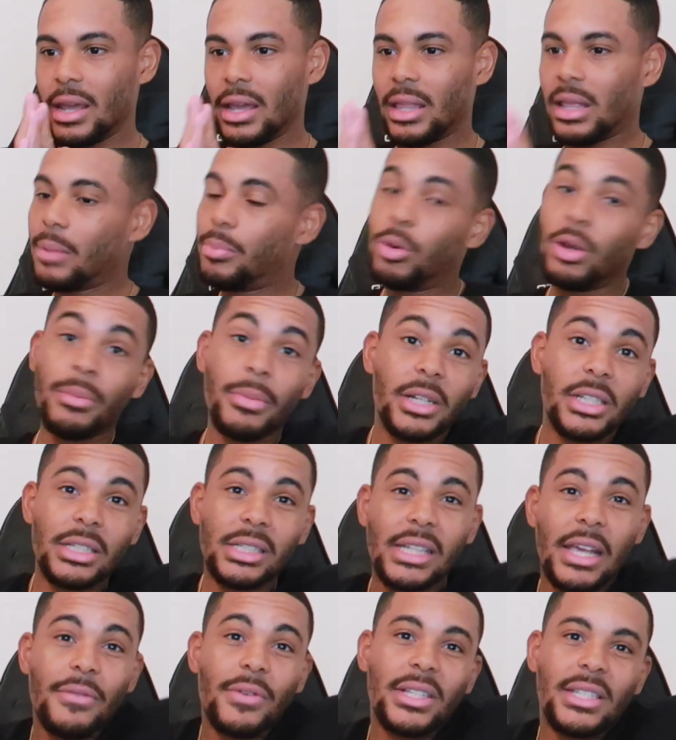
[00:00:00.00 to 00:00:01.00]
They pretty much
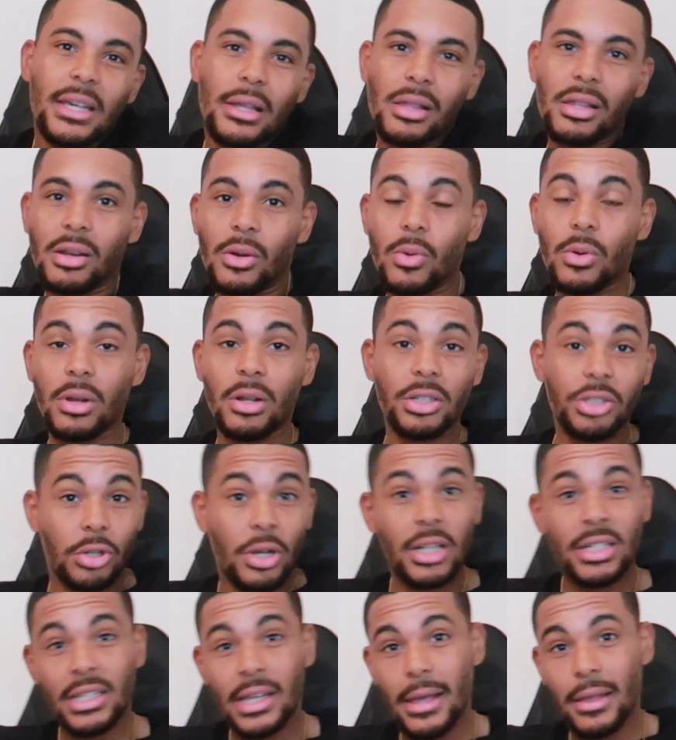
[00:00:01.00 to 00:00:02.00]
it's every test in the world,
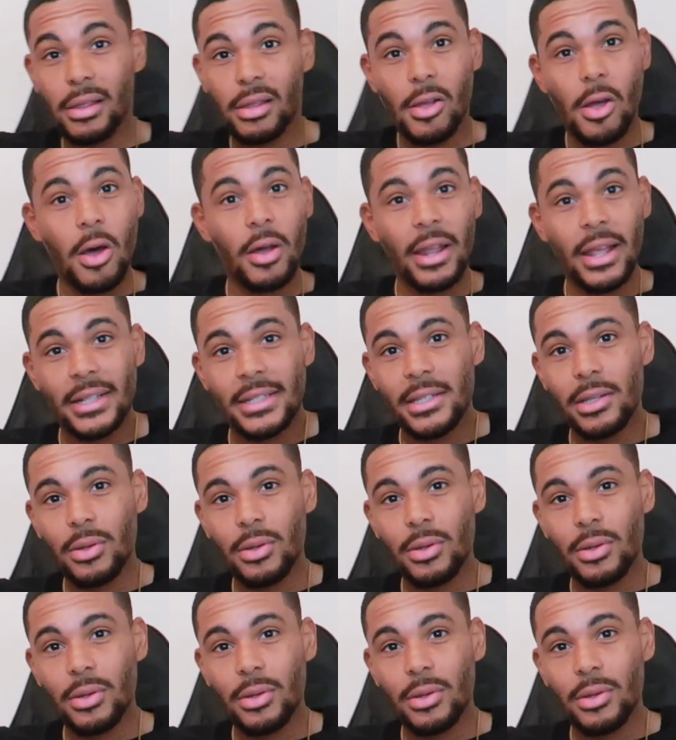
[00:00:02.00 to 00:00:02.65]
drug test, all that